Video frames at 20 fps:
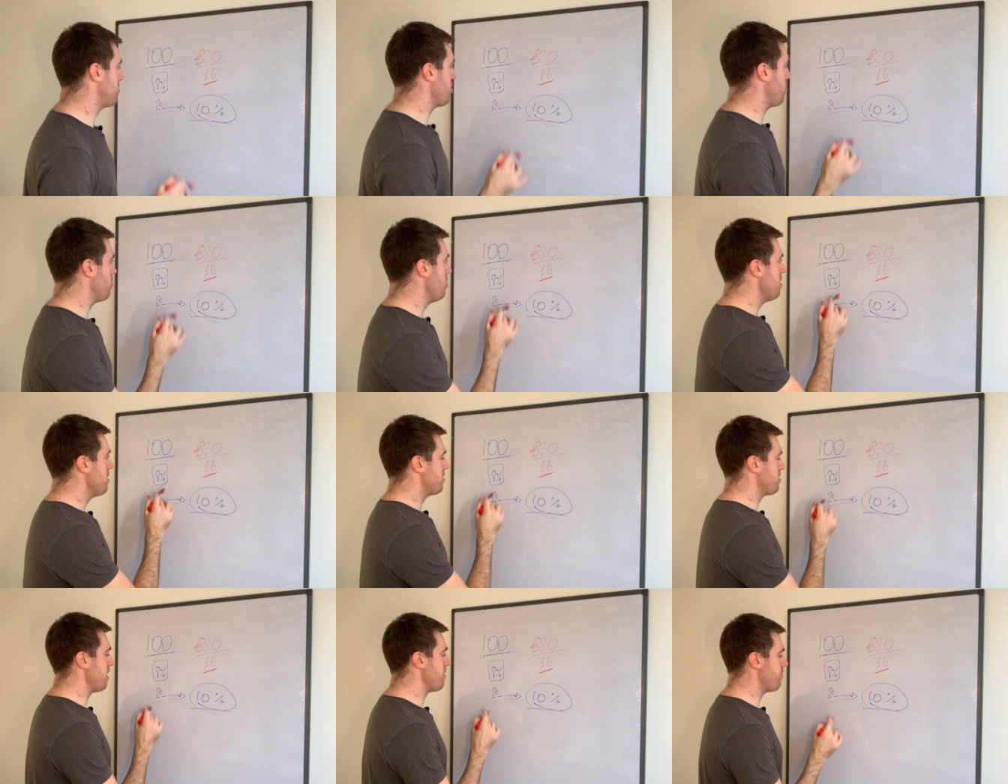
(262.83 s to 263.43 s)
So
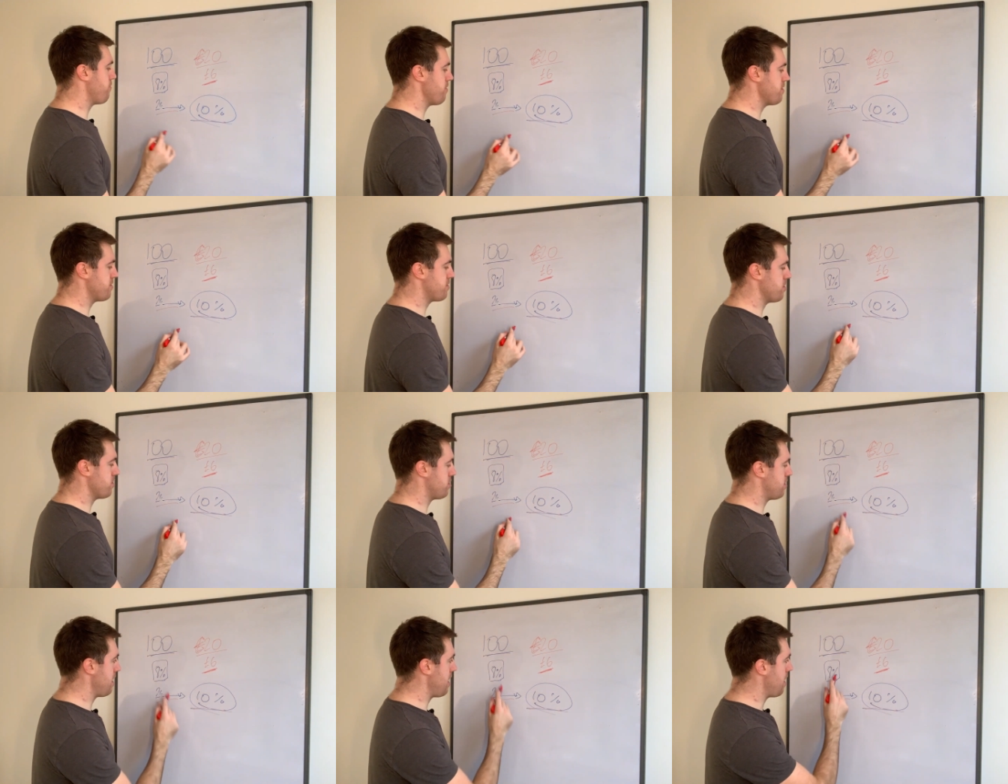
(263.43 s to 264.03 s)
say for
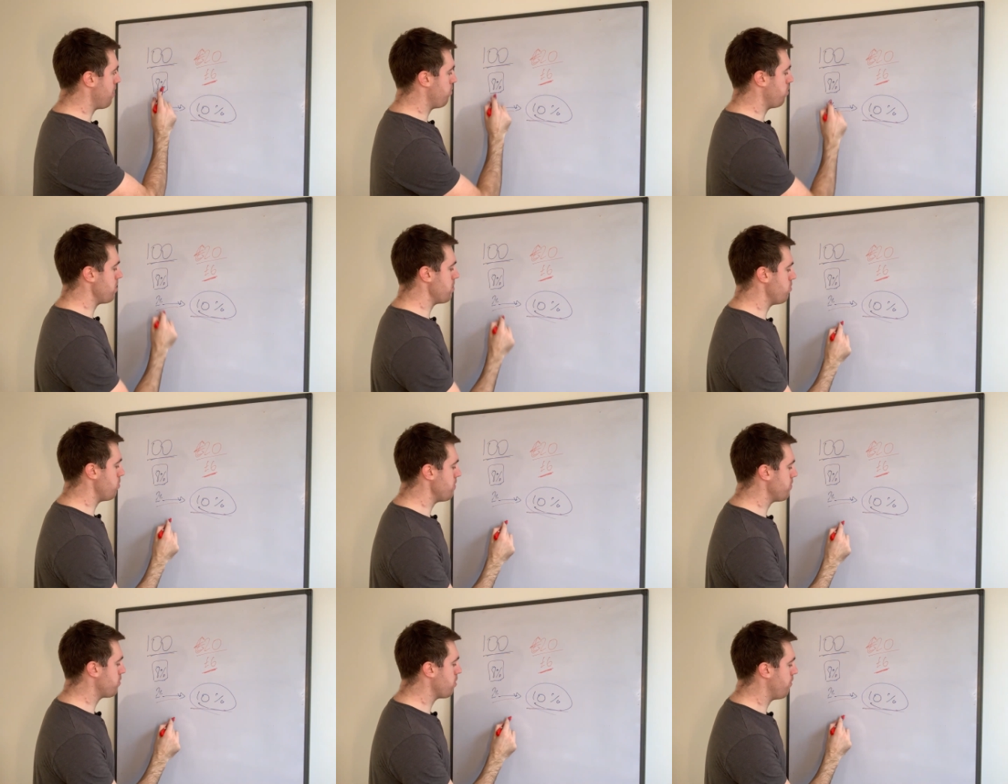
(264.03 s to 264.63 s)
instance there, we,
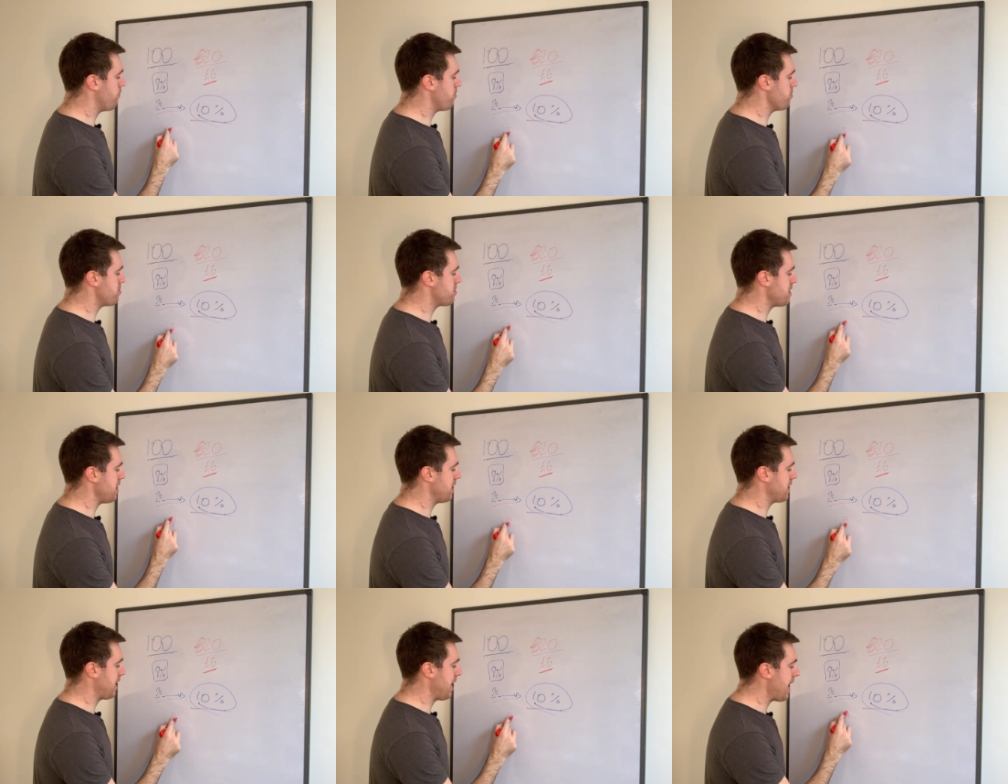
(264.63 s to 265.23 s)
we've gone from
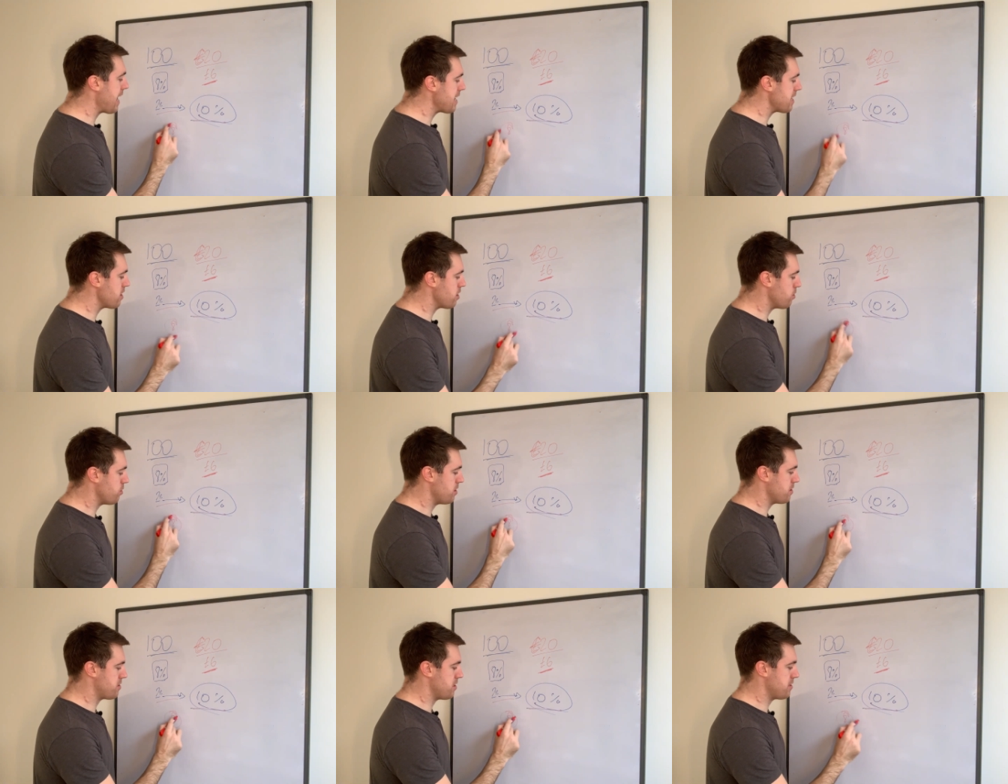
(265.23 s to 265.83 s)
selling eight
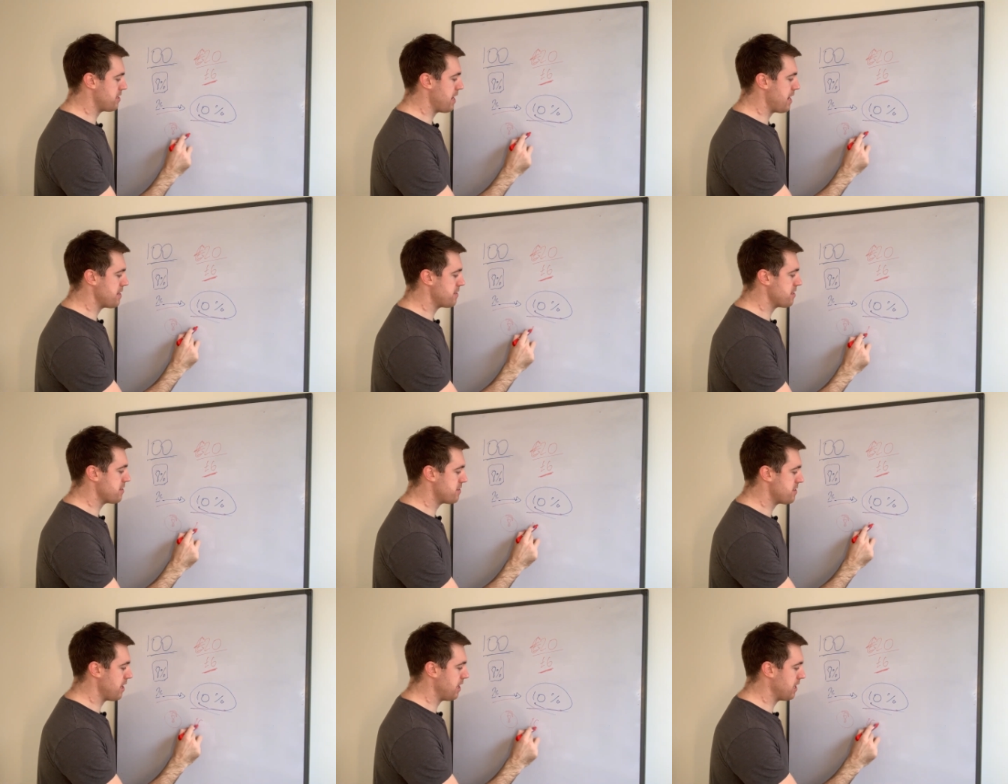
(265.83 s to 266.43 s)
units a day
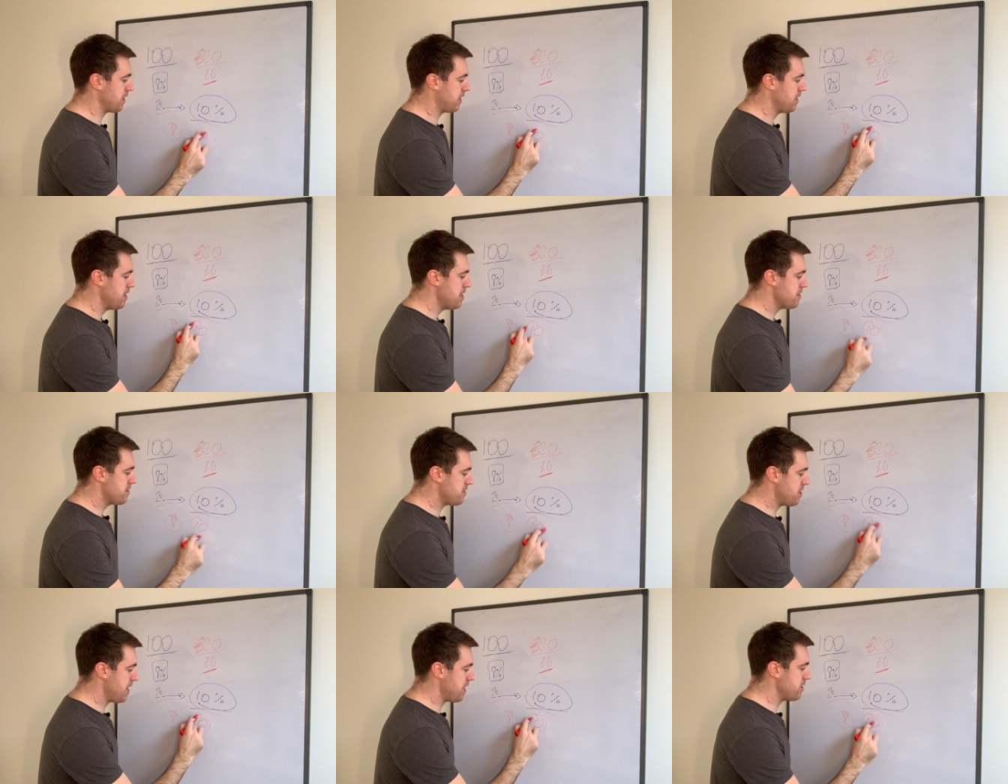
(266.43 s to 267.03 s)
to selling
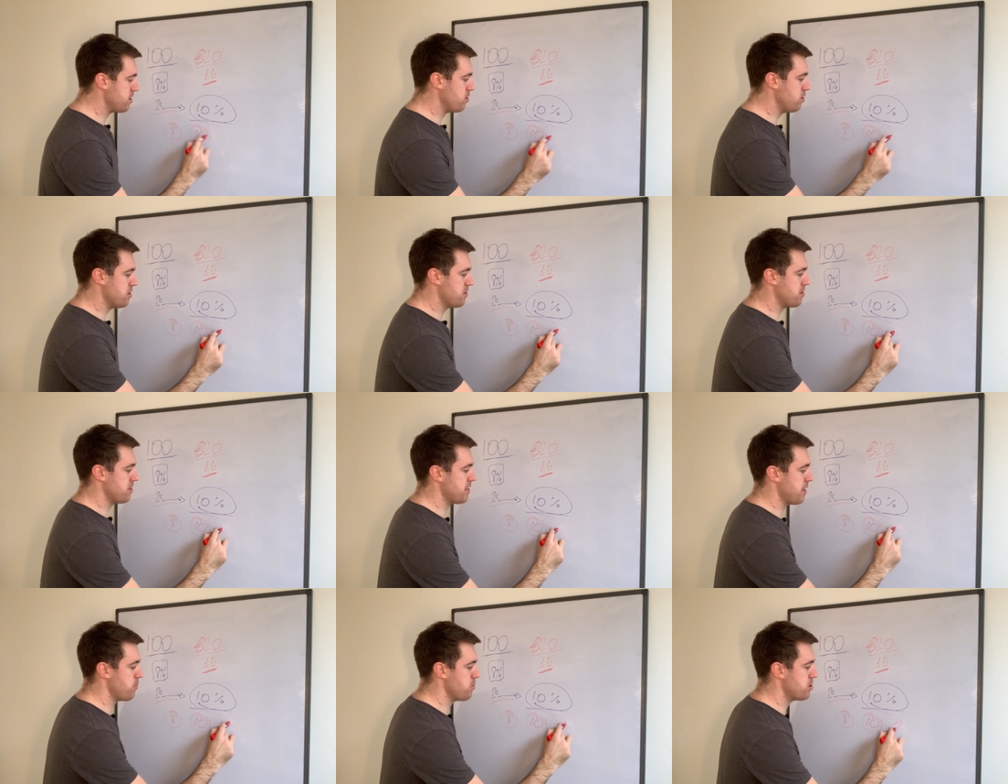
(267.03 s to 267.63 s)
10
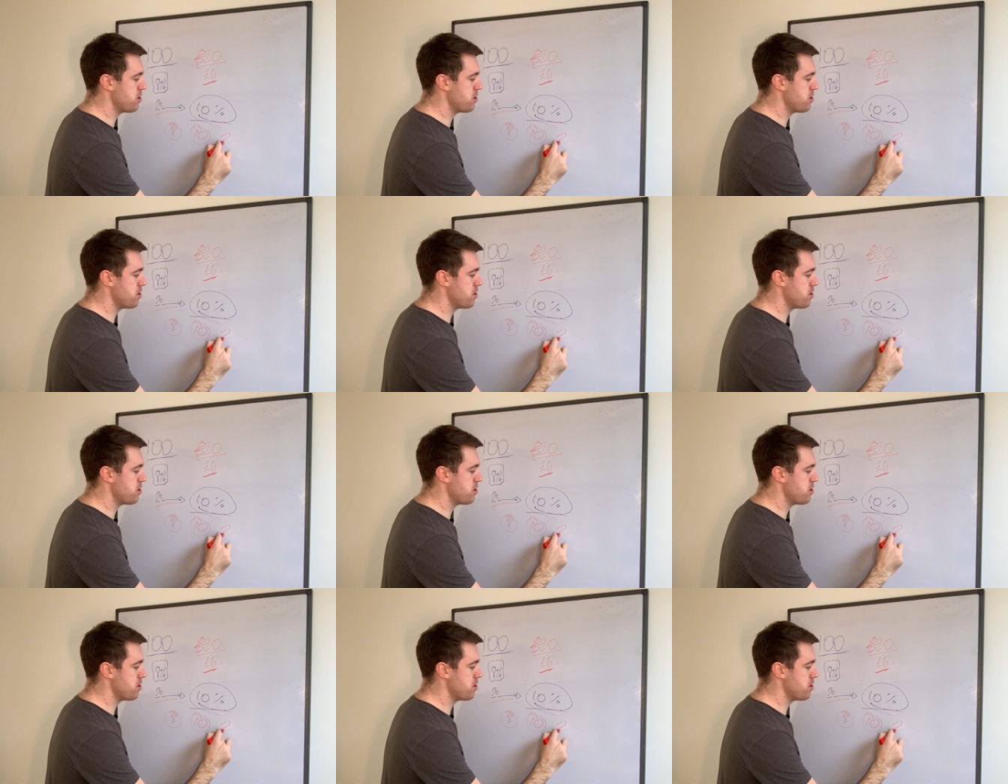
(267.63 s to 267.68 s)
units a day,